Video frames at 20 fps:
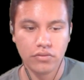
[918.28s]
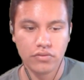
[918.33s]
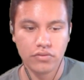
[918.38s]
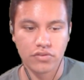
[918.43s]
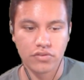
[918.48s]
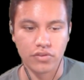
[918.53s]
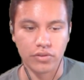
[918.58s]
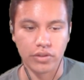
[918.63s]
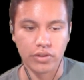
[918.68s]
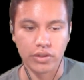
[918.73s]

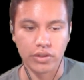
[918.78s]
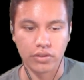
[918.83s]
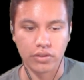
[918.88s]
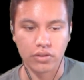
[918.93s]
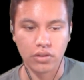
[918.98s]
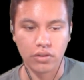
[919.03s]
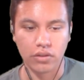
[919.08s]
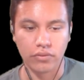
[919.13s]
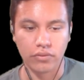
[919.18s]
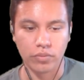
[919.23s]
So yeah,
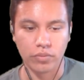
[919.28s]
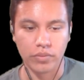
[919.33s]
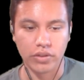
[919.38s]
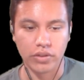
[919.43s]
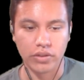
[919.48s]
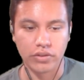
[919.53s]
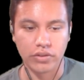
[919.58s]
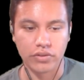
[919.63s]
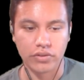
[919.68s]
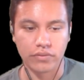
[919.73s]
the
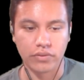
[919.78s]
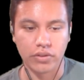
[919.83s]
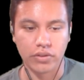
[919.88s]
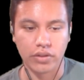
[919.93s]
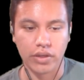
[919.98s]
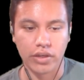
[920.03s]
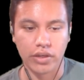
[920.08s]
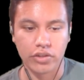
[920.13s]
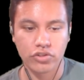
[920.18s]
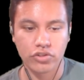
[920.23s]
government of
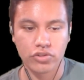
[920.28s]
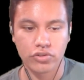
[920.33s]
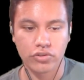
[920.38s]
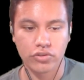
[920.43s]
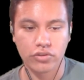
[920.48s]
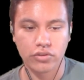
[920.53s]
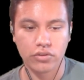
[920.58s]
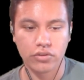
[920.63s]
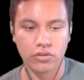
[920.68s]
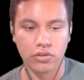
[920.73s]

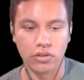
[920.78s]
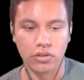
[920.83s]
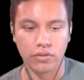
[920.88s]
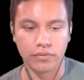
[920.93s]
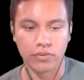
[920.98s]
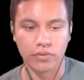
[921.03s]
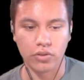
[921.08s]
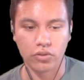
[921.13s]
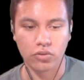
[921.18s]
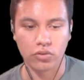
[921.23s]

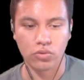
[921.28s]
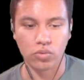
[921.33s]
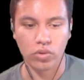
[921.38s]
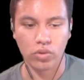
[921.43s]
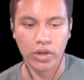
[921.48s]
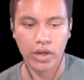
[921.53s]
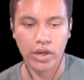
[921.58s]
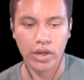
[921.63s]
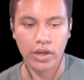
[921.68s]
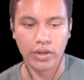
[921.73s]
the
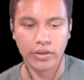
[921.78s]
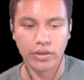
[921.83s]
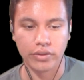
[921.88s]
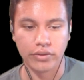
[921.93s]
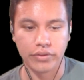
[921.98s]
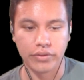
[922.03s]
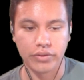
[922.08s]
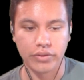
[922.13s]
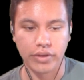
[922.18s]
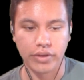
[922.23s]

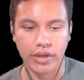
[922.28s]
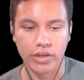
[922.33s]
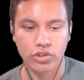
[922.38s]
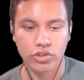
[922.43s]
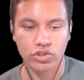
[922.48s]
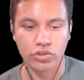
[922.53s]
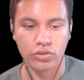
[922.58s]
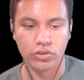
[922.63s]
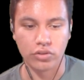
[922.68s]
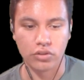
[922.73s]
Grand
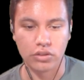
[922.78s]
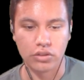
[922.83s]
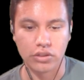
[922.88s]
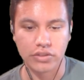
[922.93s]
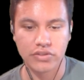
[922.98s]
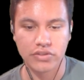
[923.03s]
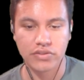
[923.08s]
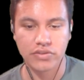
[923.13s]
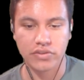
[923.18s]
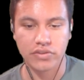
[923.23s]

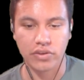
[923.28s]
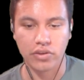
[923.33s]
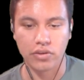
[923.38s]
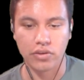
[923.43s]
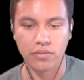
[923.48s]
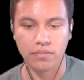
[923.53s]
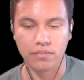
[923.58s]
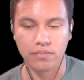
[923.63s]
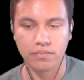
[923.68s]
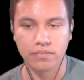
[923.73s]
National
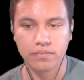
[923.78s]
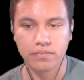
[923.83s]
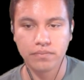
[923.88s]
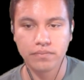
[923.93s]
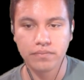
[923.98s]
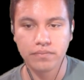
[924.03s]
Assembly.